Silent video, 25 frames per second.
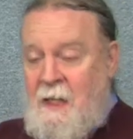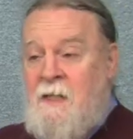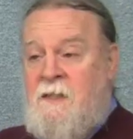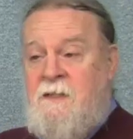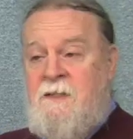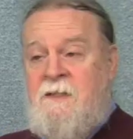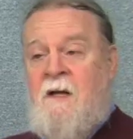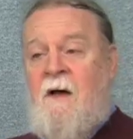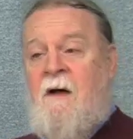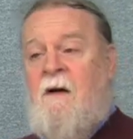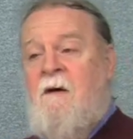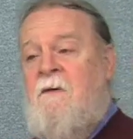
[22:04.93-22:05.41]

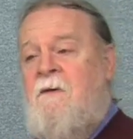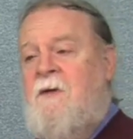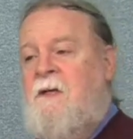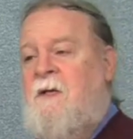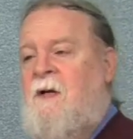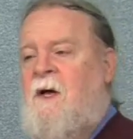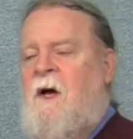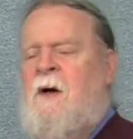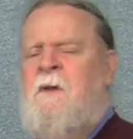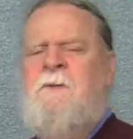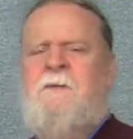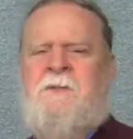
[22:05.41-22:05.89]
So, you
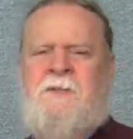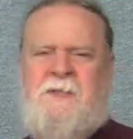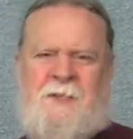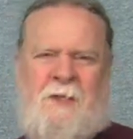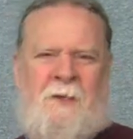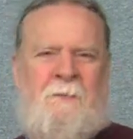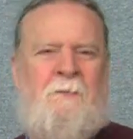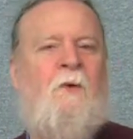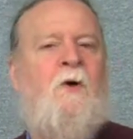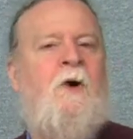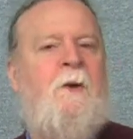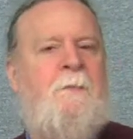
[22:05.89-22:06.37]
know, there's
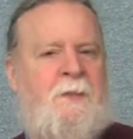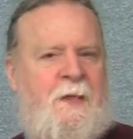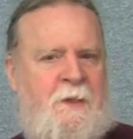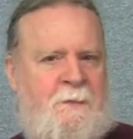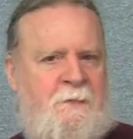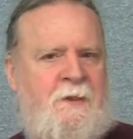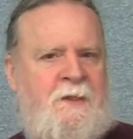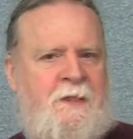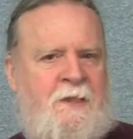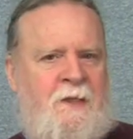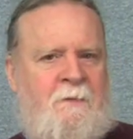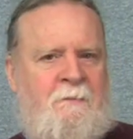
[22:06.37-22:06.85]
still more
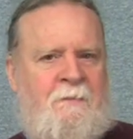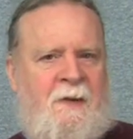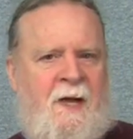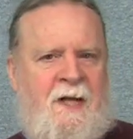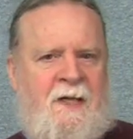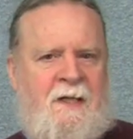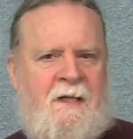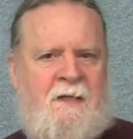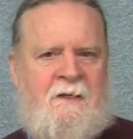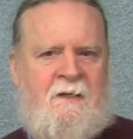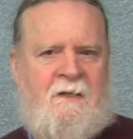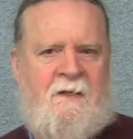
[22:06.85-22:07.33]
people killed
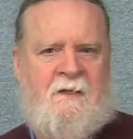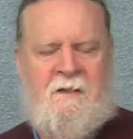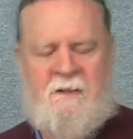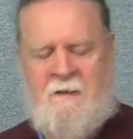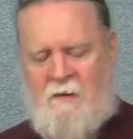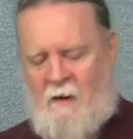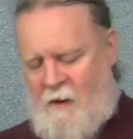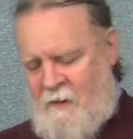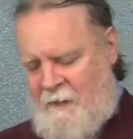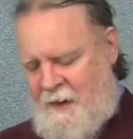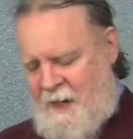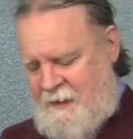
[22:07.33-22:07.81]
by
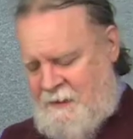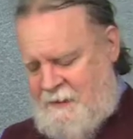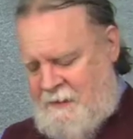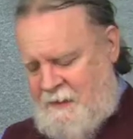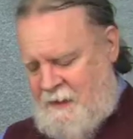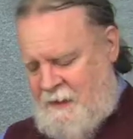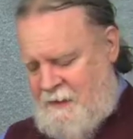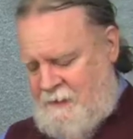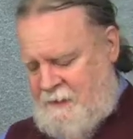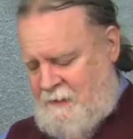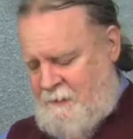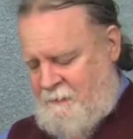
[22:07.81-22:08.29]
car
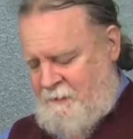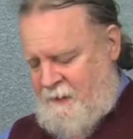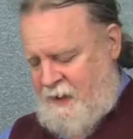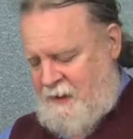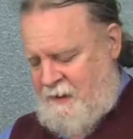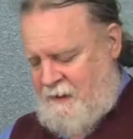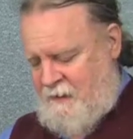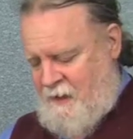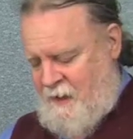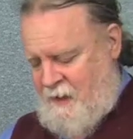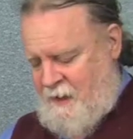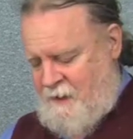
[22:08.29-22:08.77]
accidents than by
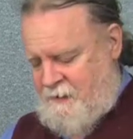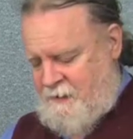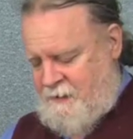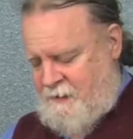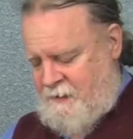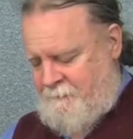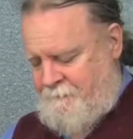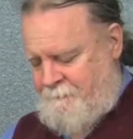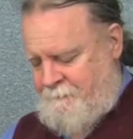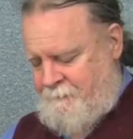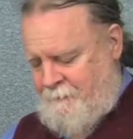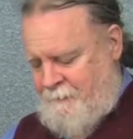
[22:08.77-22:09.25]

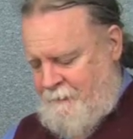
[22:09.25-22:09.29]
guns.